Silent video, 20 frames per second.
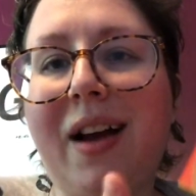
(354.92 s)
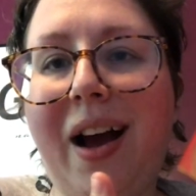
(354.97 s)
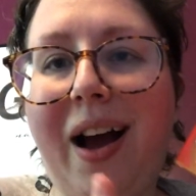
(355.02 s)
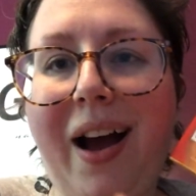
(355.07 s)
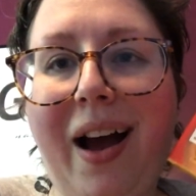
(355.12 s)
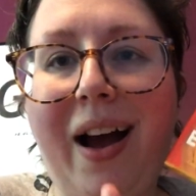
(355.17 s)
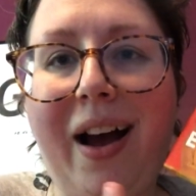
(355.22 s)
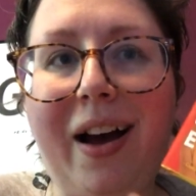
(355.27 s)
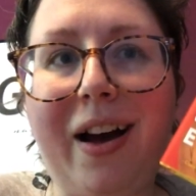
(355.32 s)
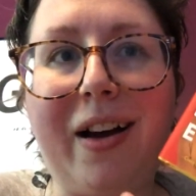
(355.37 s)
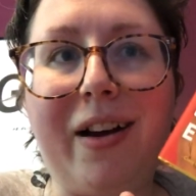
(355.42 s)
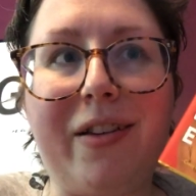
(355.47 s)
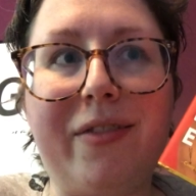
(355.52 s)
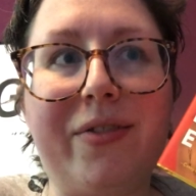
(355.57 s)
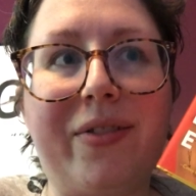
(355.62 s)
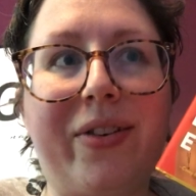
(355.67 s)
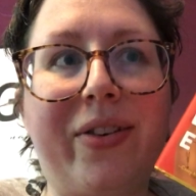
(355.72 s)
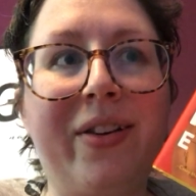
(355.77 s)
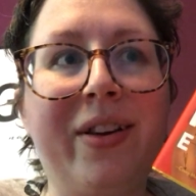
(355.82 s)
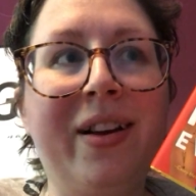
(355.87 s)

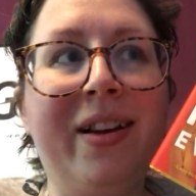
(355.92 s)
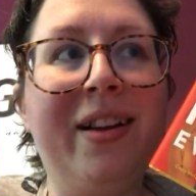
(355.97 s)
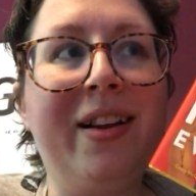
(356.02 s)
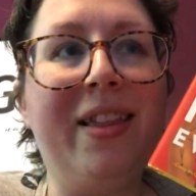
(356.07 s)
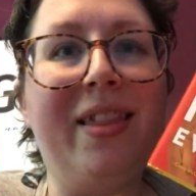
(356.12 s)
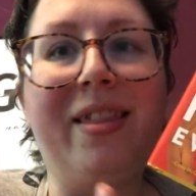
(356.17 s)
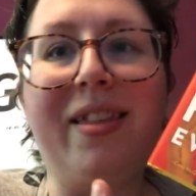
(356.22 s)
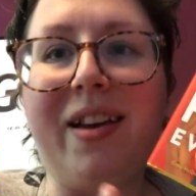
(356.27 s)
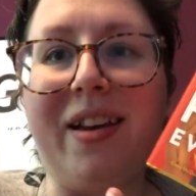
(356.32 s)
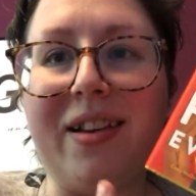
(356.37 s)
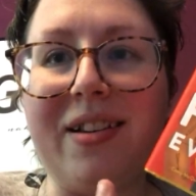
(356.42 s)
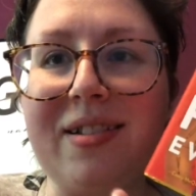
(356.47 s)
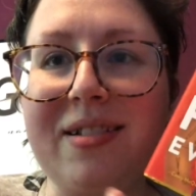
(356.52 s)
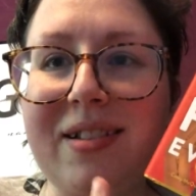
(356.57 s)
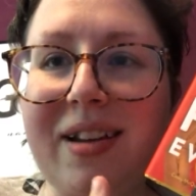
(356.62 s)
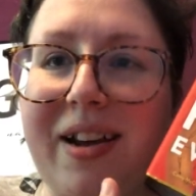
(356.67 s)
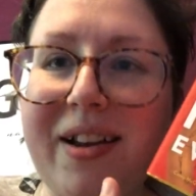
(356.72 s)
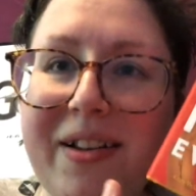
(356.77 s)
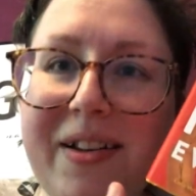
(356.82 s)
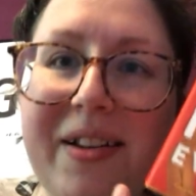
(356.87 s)
have
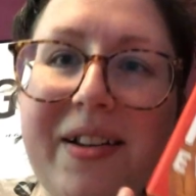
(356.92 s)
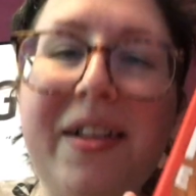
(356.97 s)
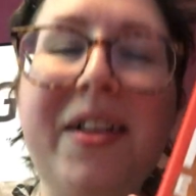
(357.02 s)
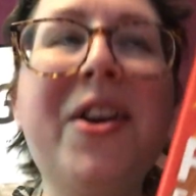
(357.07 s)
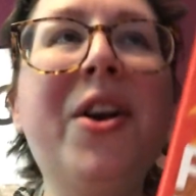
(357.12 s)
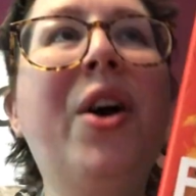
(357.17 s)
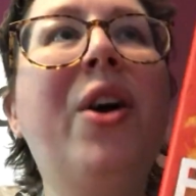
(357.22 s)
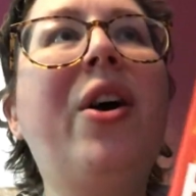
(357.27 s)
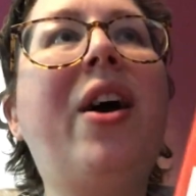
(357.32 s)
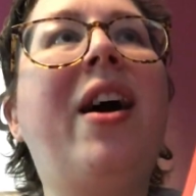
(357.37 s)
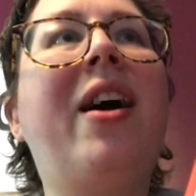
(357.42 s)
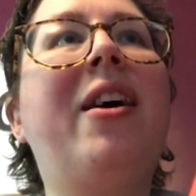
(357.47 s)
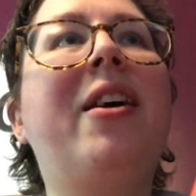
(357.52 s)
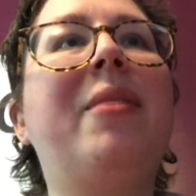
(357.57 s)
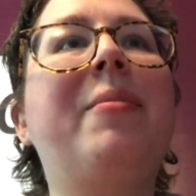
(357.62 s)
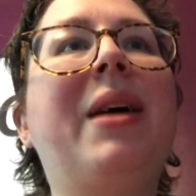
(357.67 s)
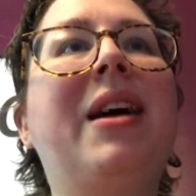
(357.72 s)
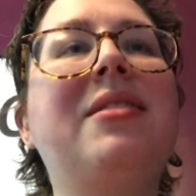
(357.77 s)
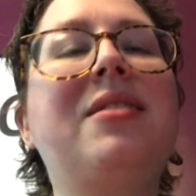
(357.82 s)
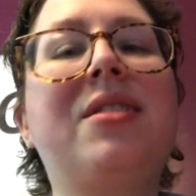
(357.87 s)
this
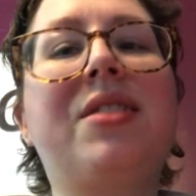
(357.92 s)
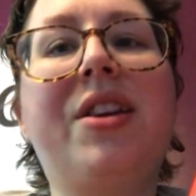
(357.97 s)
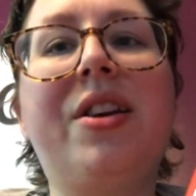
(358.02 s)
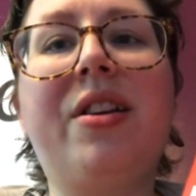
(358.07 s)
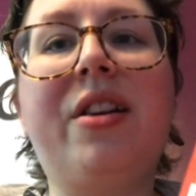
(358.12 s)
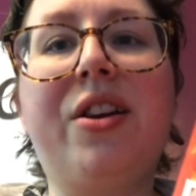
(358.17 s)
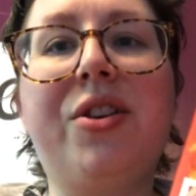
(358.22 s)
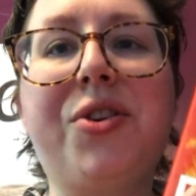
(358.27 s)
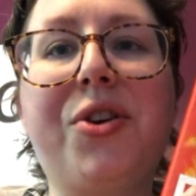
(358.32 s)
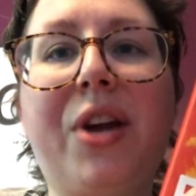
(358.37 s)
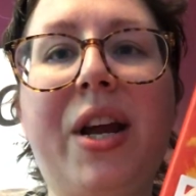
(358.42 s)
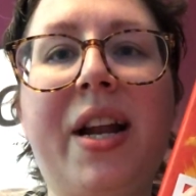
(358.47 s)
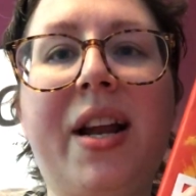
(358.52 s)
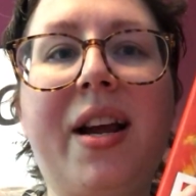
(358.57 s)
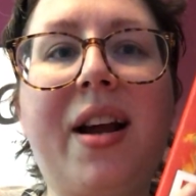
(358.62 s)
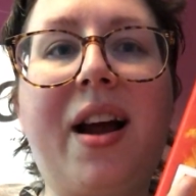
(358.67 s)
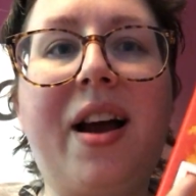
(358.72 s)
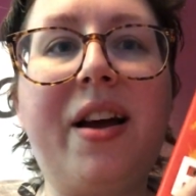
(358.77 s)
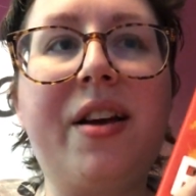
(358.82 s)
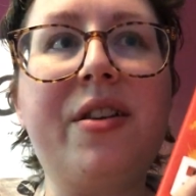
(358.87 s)
as a teenager, and
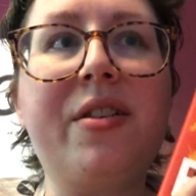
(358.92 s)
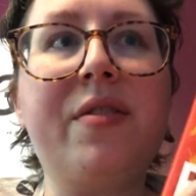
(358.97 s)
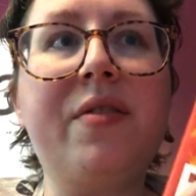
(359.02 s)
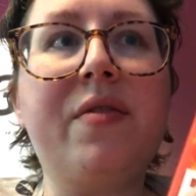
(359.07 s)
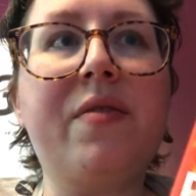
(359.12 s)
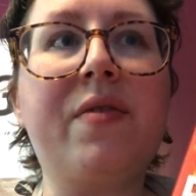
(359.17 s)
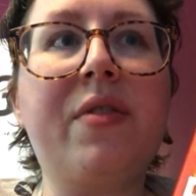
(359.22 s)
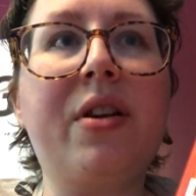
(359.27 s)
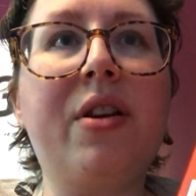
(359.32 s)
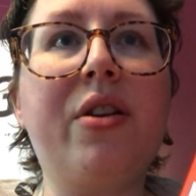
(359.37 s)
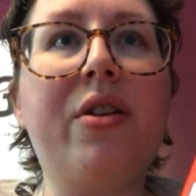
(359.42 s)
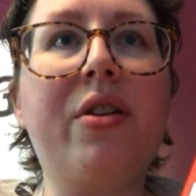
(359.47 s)
it kind of